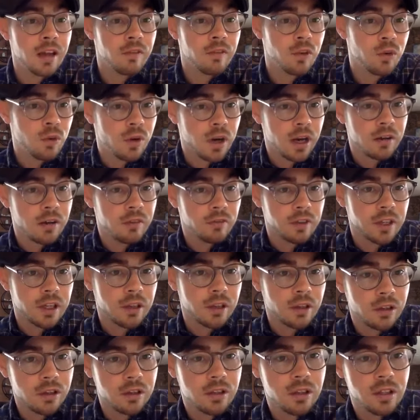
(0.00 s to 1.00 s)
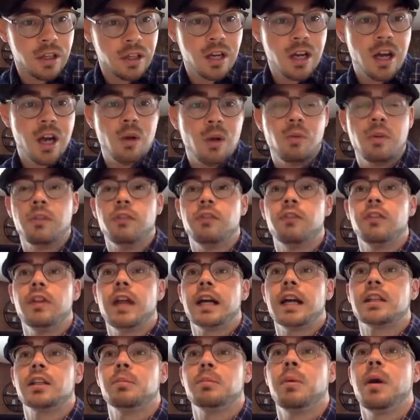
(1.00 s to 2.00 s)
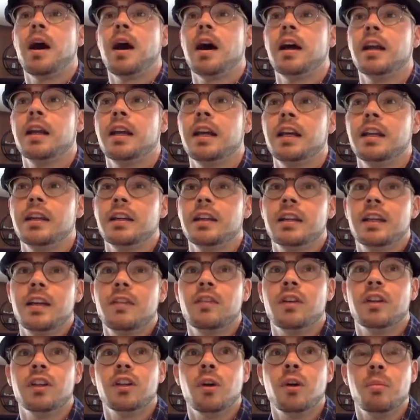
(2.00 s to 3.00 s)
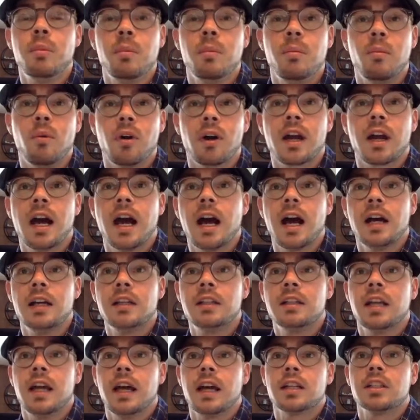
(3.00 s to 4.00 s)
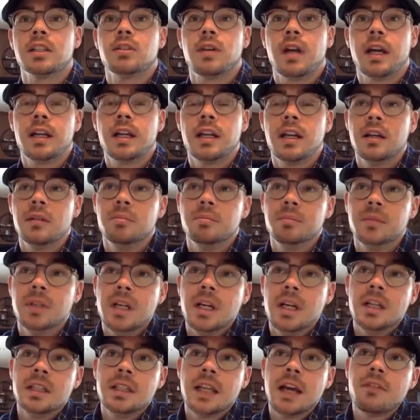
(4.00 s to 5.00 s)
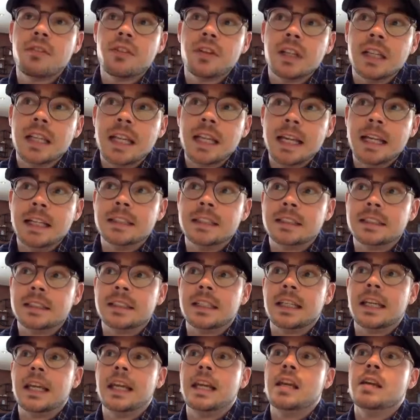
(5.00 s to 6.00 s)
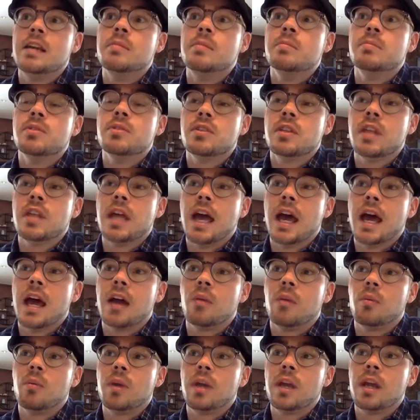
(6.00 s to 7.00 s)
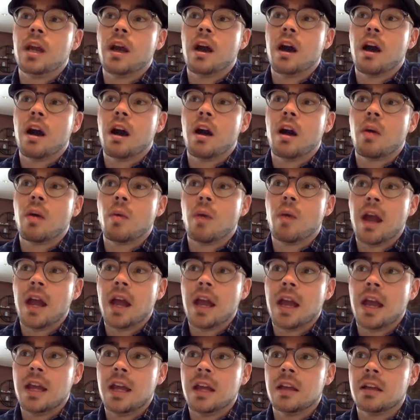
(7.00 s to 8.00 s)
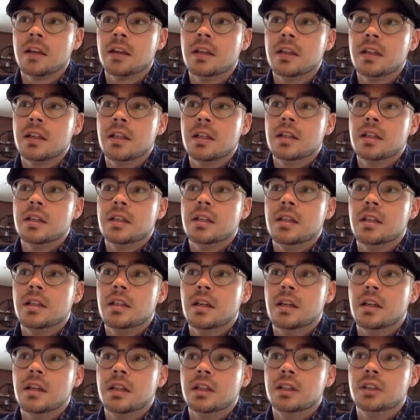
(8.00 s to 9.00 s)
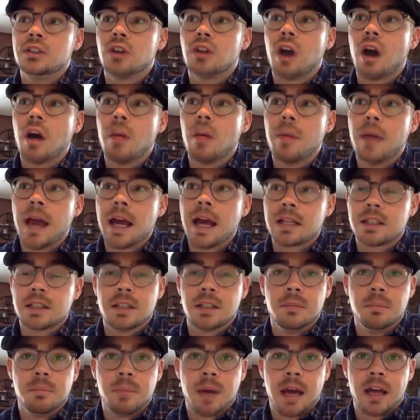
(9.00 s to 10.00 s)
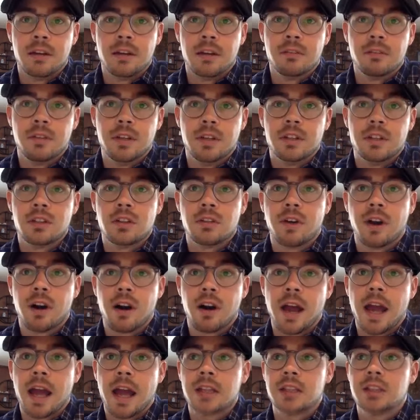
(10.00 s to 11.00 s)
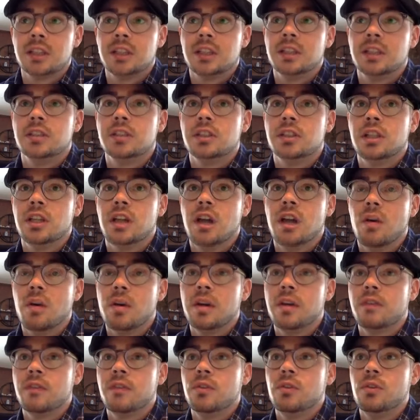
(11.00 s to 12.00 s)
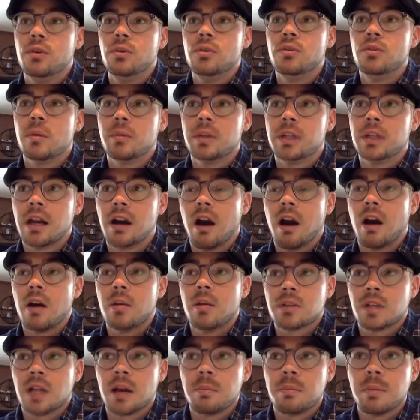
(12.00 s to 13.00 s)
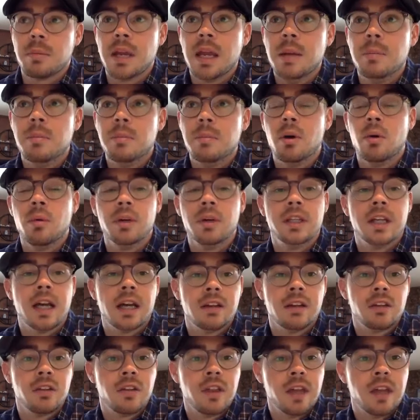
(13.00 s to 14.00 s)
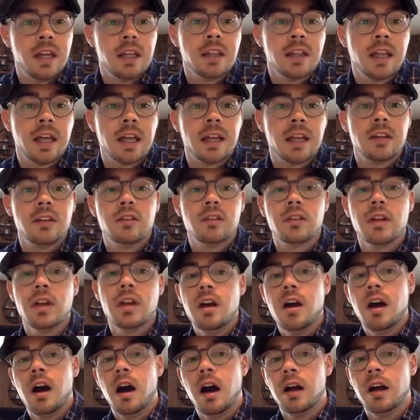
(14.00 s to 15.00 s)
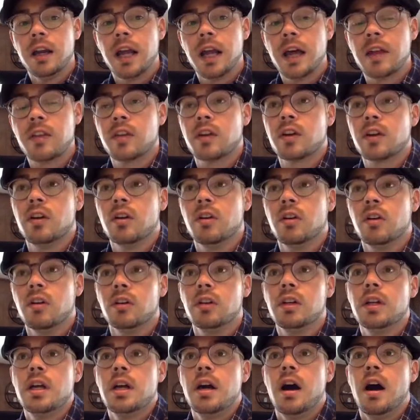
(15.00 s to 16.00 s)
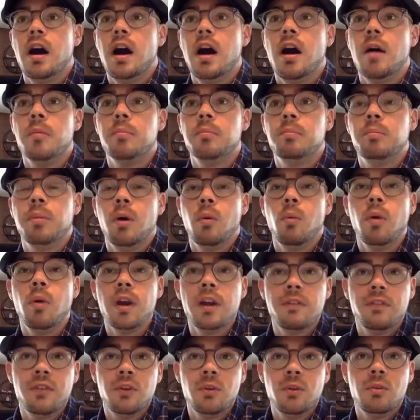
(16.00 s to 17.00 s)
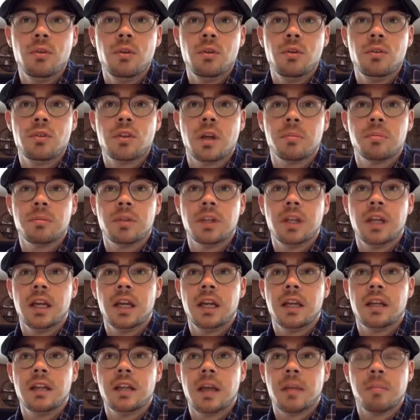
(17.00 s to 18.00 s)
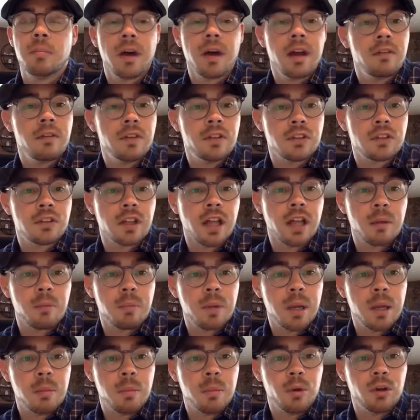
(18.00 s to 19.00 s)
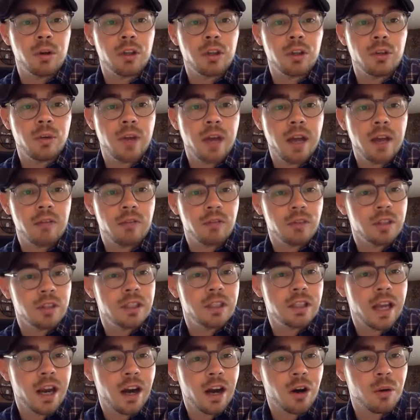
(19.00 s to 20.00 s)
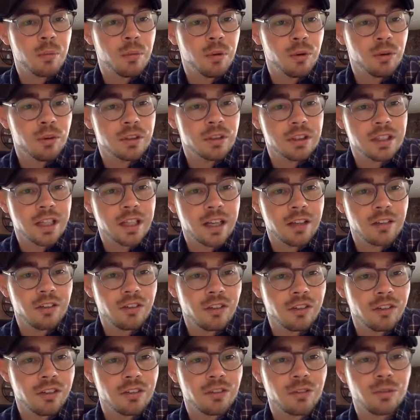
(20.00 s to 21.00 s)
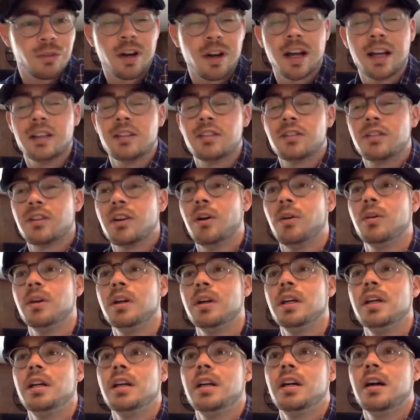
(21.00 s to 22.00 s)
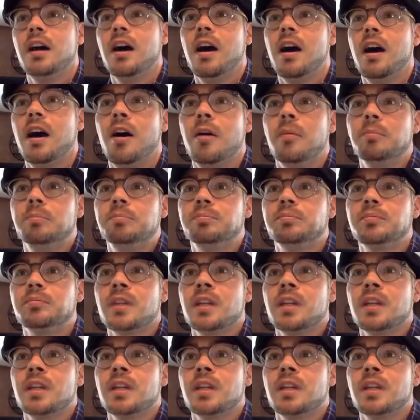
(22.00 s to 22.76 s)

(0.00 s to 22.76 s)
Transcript: if you kind of like reflect upon it and give it a little bit more context, right? Definitely it seems that we are weighing the drawbacks and benefits of our actions, and if you do something that harms a lot of people, we tend to think that it's unethical. But what if you do something that benefits a lot of people and you have really terrible intentions, right? So, um,